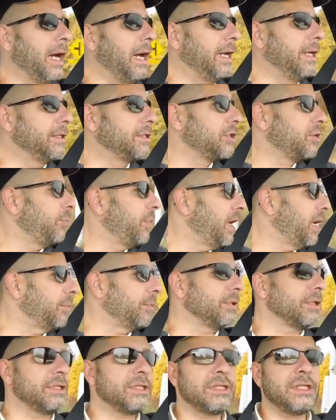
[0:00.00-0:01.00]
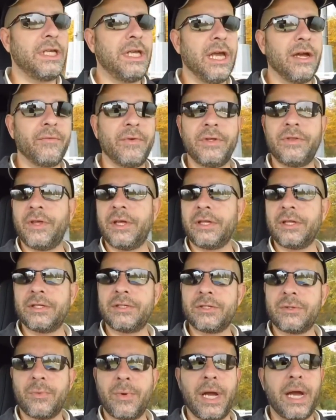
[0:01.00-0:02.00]
is to be able to see everything
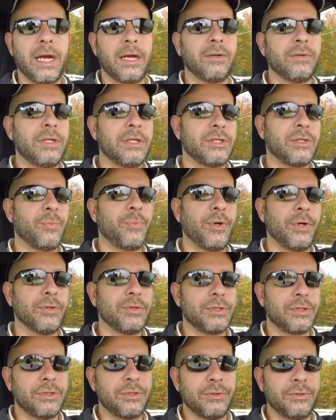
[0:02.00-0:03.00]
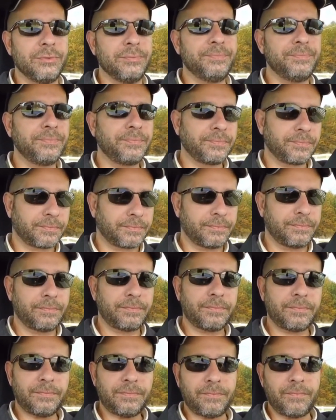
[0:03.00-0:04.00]
that's around, as opposed to,
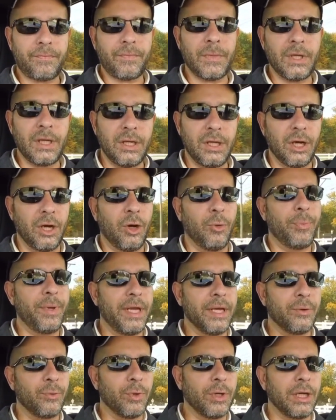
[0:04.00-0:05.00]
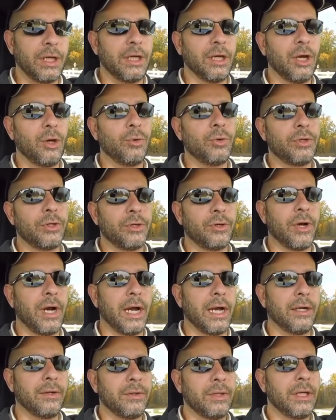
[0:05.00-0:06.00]
you know, being really low to the
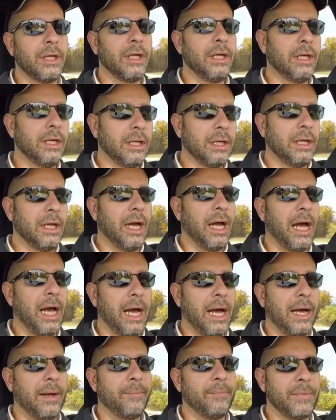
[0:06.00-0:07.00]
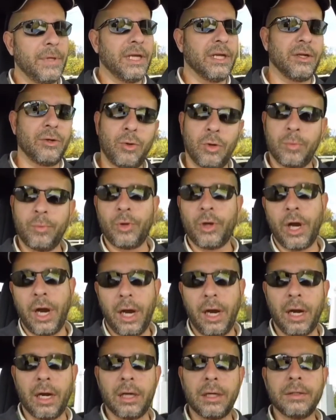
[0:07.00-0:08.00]
ground in a normal
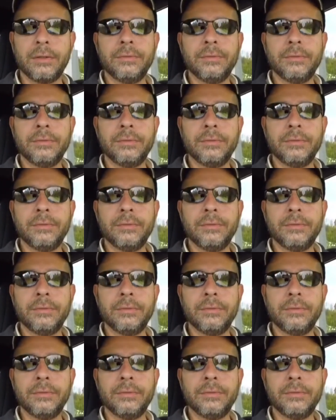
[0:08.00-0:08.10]
car.